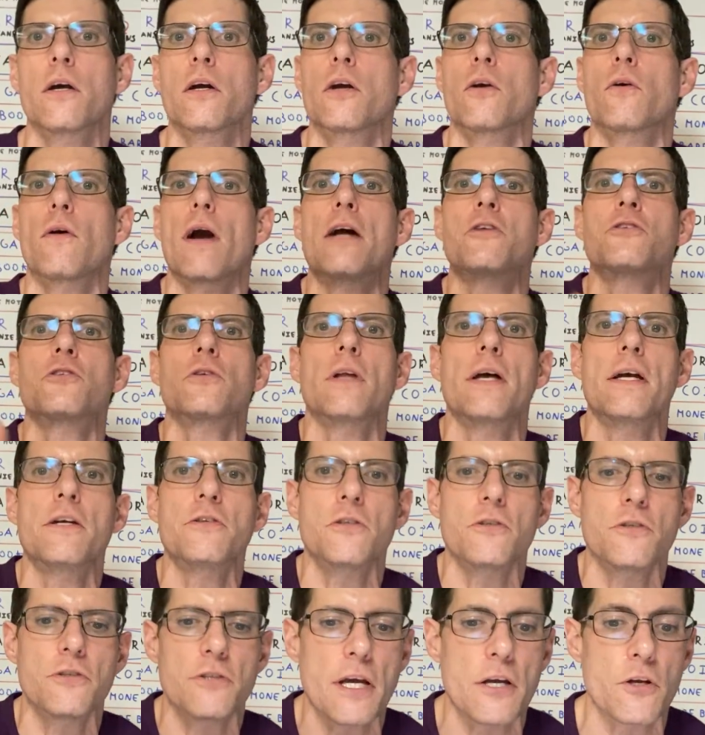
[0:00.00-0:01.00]

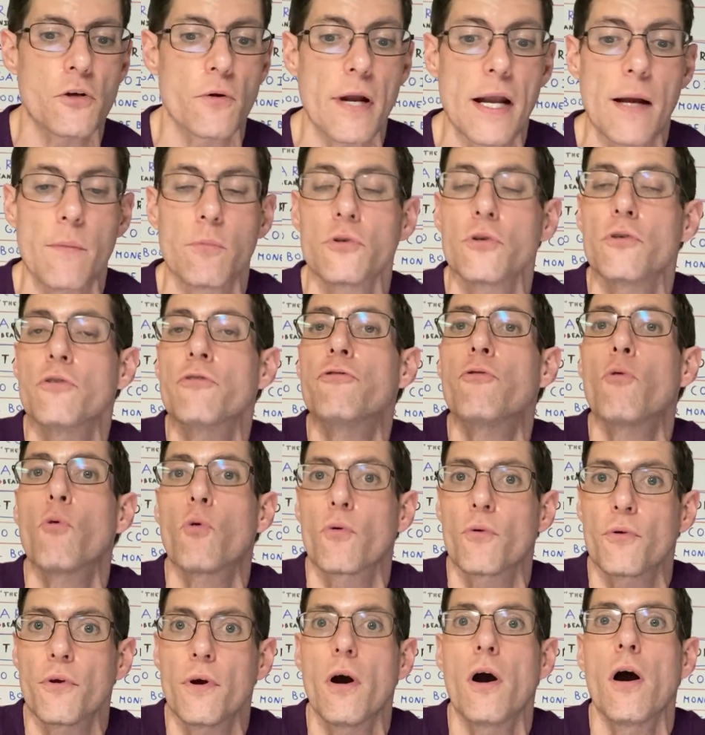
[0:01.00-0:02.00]
Congratulations that you're able to
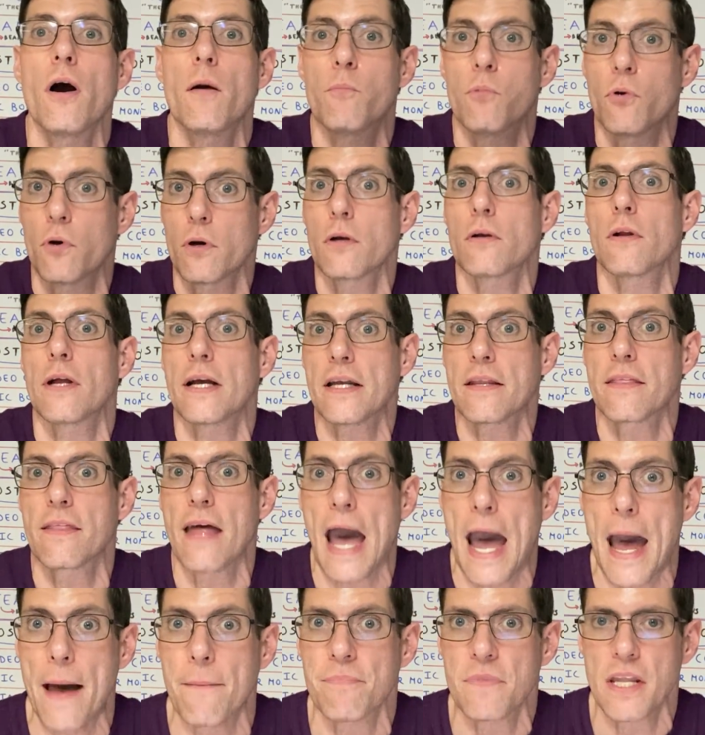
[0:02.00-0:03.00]
afford a book like
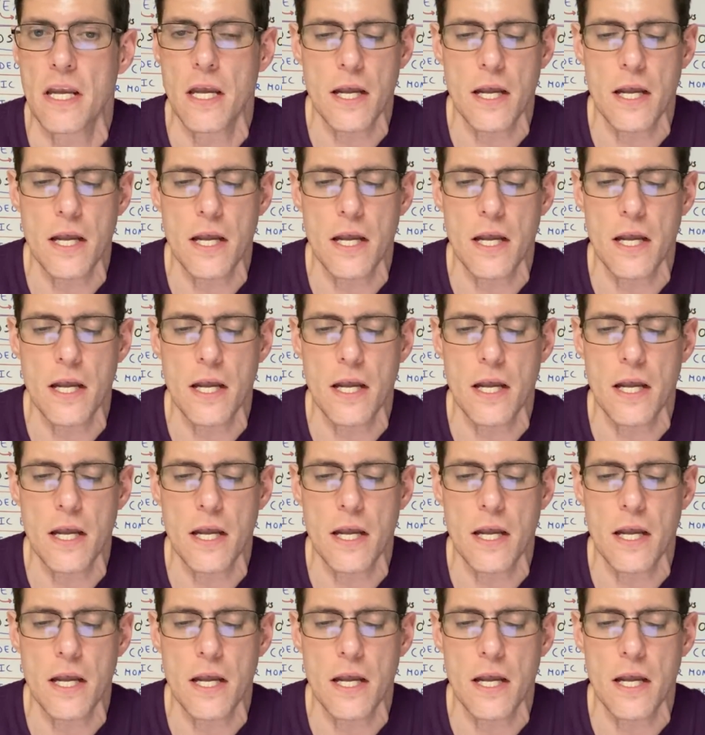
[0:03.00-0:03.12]
that.